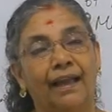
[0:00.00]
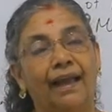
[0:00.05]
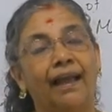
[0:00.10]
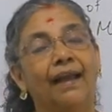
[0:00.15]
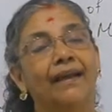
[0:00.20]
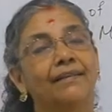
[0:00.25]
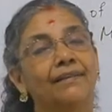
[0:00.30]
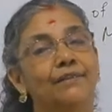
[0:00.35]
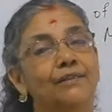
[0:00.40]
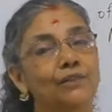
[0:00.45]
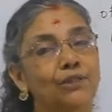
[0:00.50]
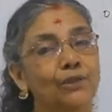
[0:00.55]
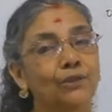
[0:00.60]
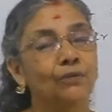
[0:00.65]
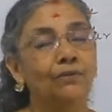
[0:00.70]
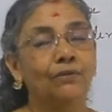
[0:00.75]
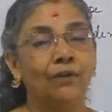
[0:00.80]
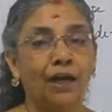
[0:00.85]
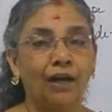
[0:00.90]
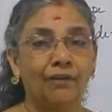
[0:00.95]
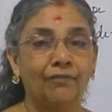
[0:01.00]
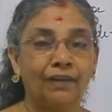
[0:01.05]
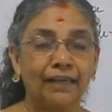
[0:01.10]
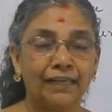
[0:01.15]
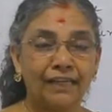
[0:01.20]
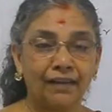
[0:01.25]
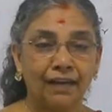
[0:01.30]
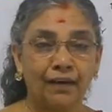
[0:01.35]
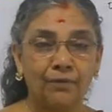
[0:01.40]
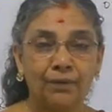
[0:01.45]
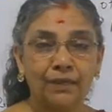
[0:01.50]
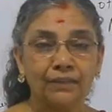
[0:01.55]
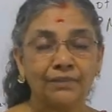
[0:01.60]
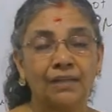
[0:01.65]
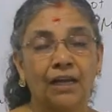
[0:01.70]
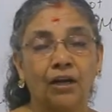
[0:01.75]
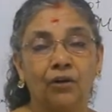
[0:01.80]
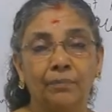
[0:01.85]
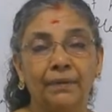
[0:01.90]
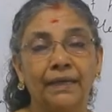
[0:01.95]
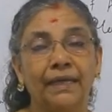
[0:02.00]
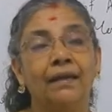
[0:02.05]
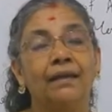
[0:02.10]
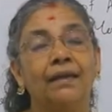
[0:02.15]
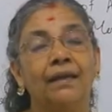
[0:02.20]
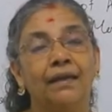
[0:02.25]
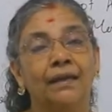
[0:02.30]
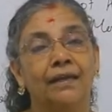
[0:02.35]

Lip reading: And so, how many